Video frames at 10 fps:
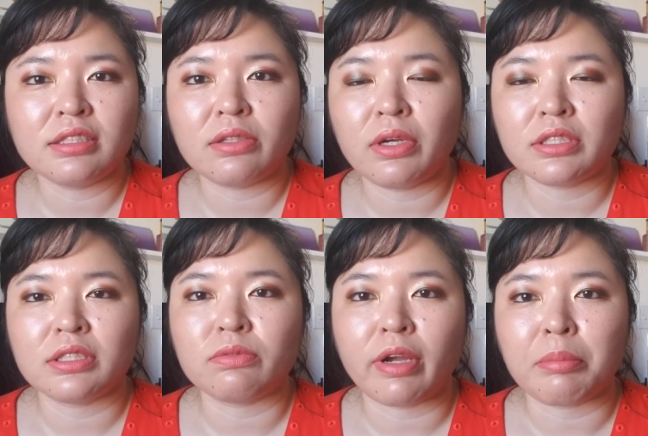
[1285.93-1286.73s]
So I
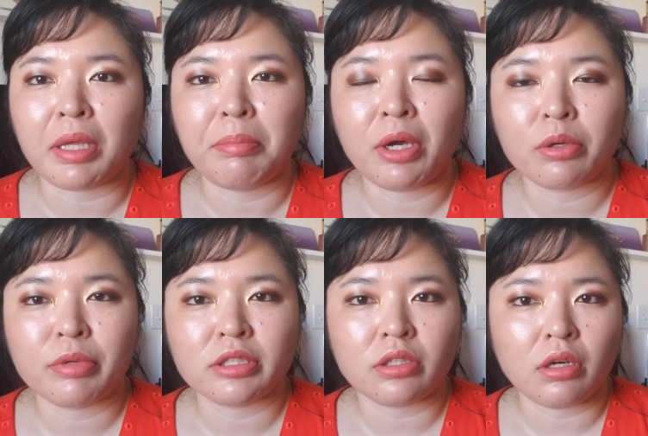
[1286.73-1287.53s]
just ran my powder
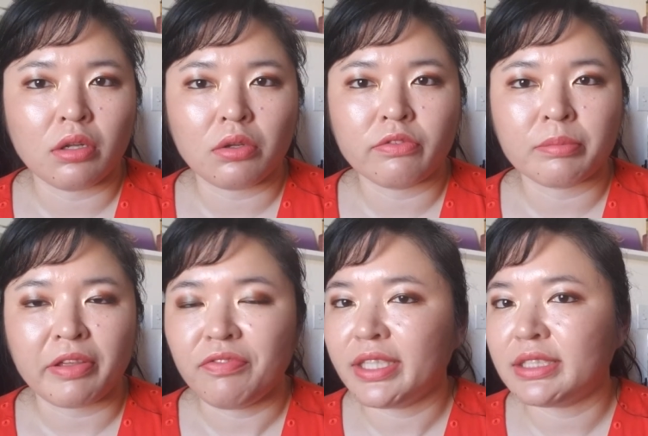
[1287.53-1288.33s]
brush all over my
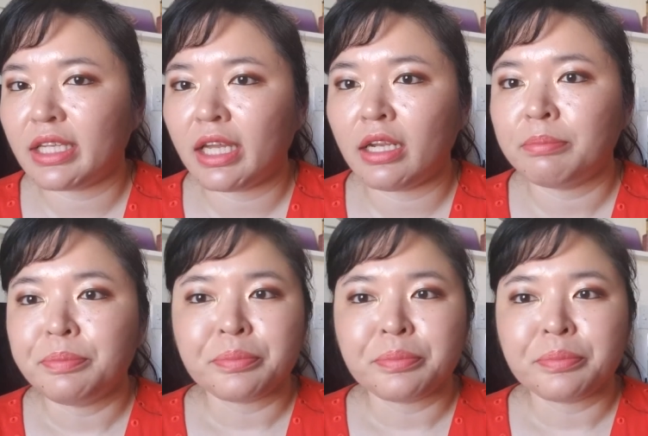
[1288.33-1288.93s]
face again,